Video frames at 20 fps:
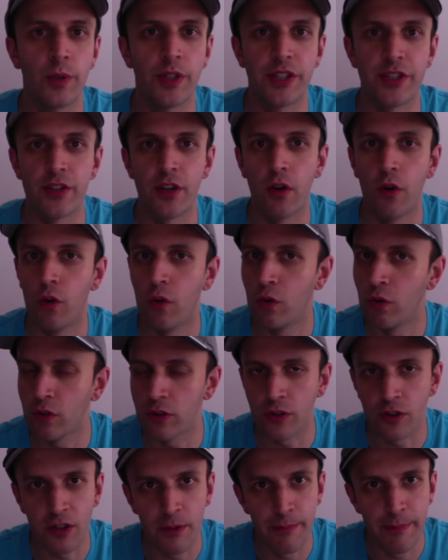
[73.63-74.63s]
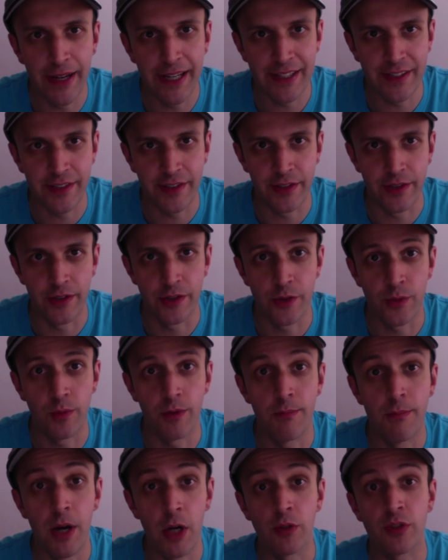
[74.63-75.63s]
which all your competitors
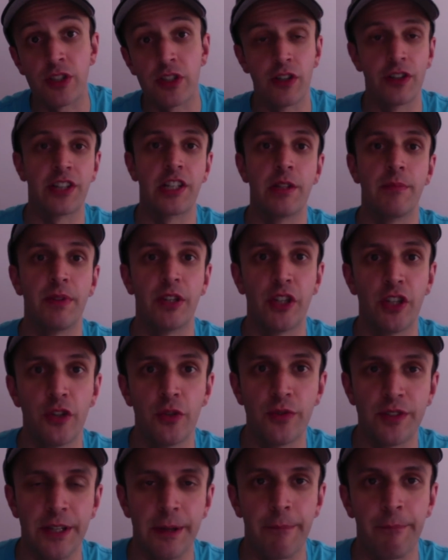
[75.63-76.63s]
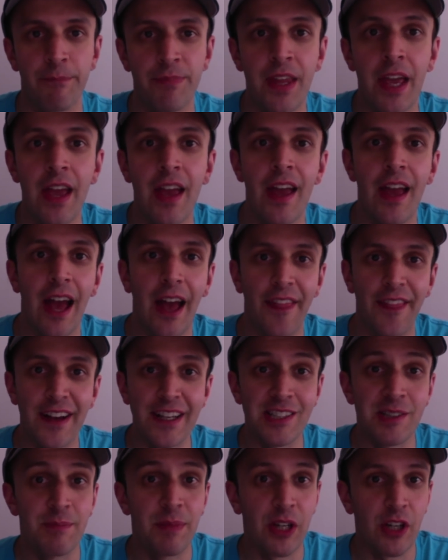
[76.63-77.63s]
will most likely be using. And
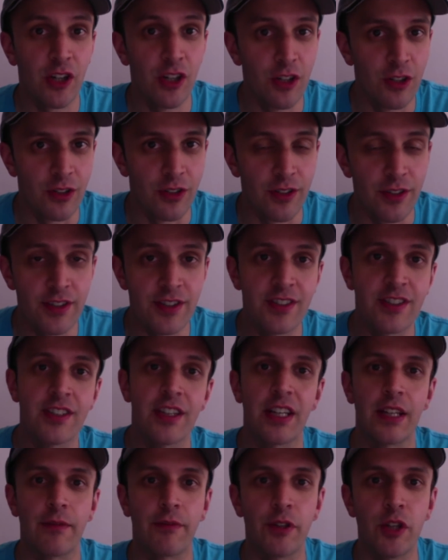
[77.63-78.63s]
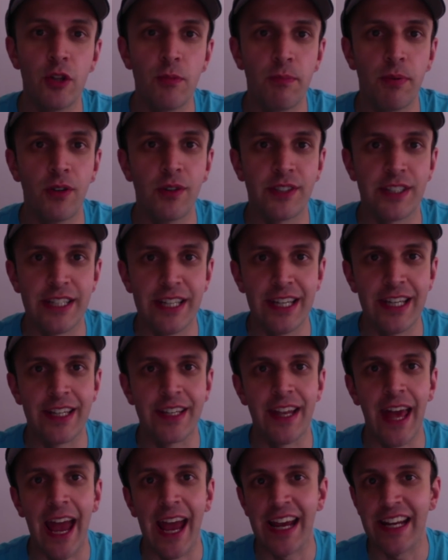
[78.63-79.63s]
that's because if you put
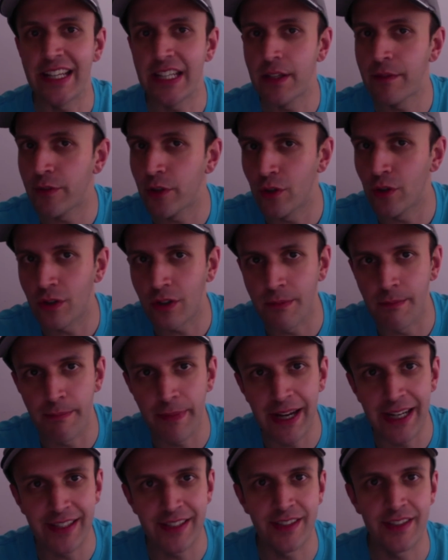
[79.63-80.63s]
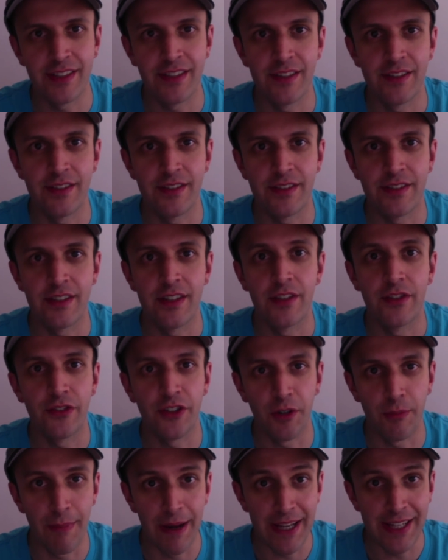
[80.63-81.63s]
in any of your competitors'
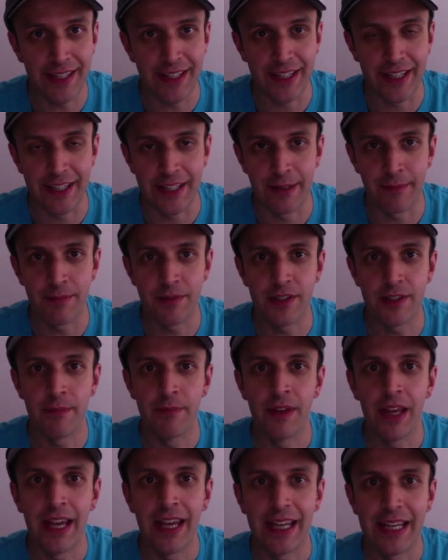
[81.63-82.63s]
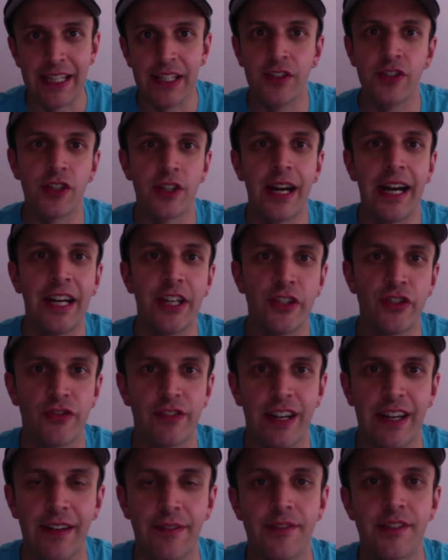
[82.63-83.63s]
domain names into
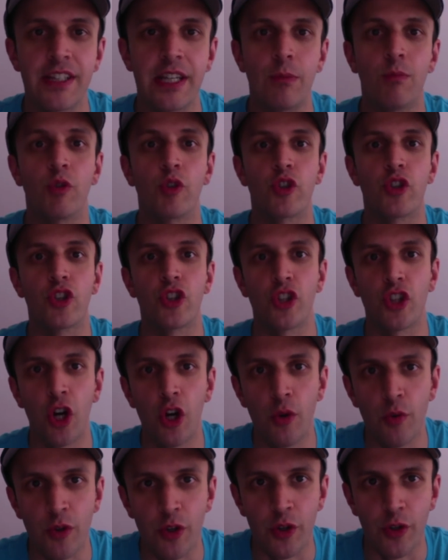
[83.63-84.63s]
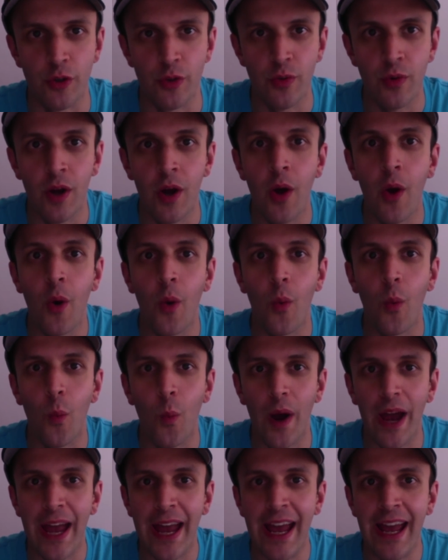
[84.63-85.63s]
Ahrefs, it will show you
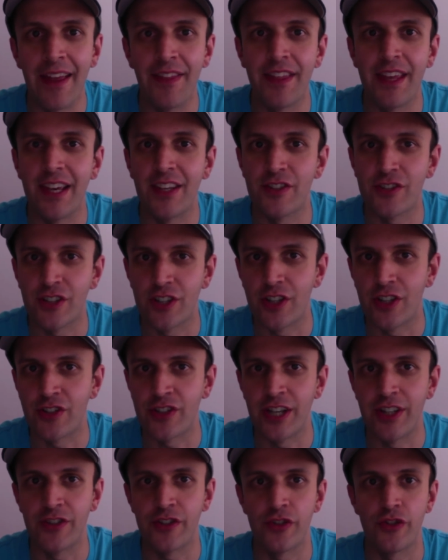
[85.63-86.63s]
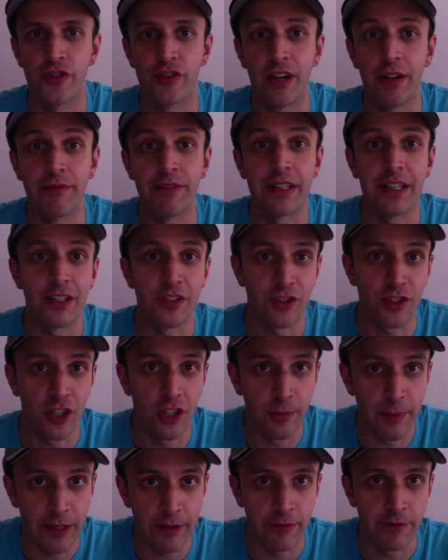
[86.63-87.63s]
where their search engine traffic is
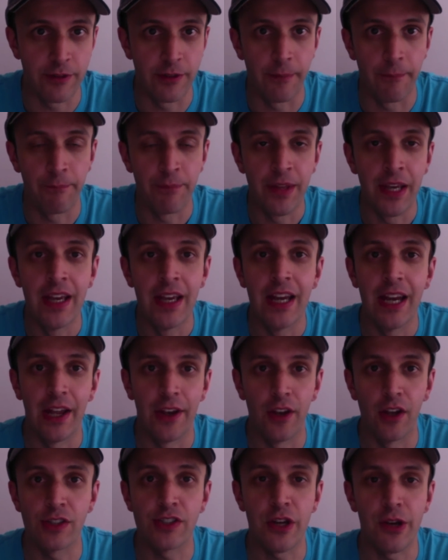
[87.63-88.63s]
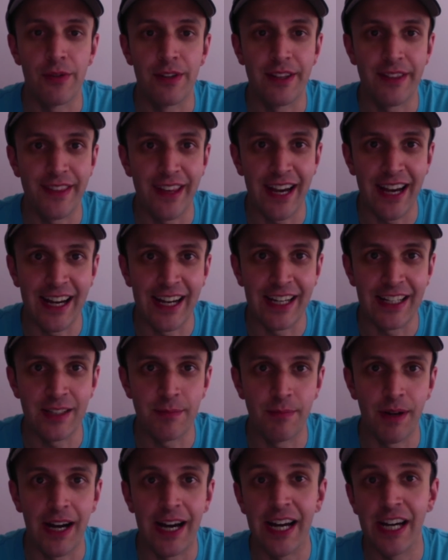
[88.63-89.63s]
coming from. And not only that,
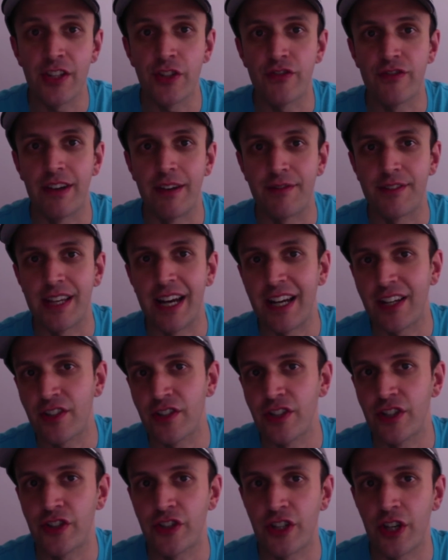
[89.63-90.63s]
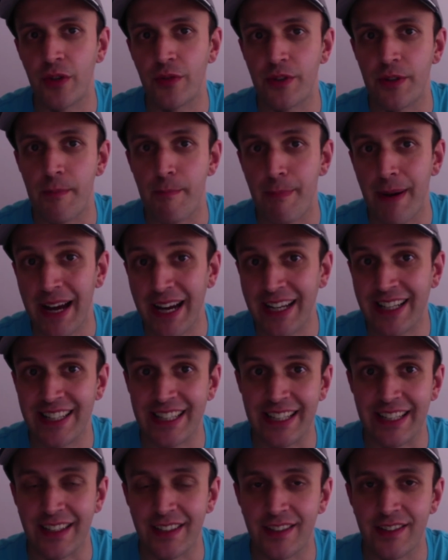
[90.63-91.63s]
but Ahrefs actually shows you
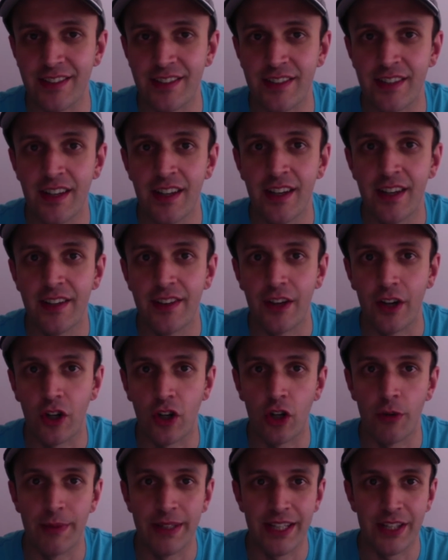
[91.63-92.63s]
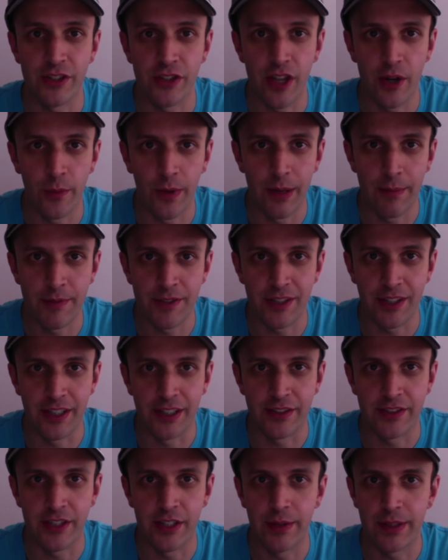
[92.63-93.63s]
backlinks that are coming into their
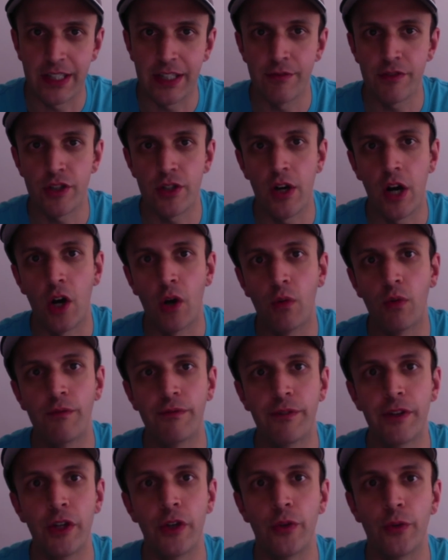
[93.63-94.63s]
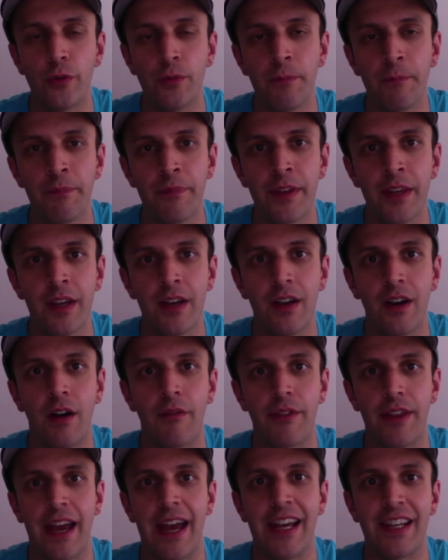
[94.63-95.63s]
website. So it gives you a whole view
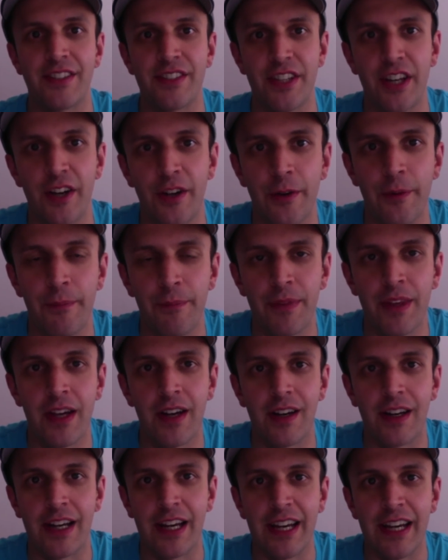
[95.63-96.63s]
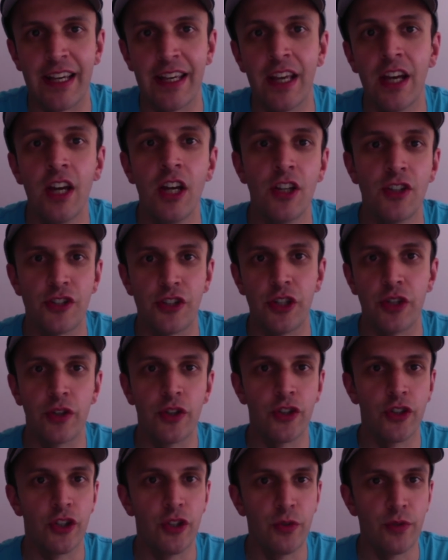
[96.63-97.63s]
of their SEO. Okay, so you
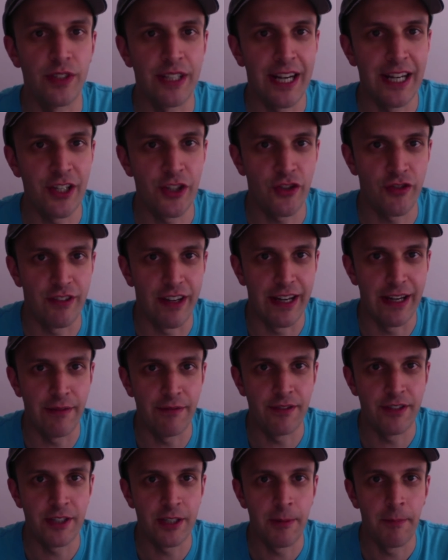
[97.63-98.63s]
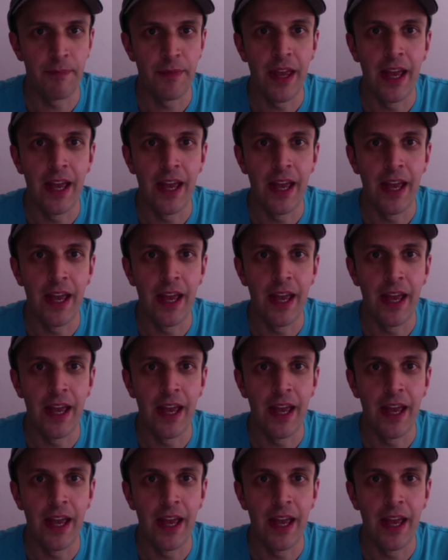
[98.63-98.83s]
can use Ahrefs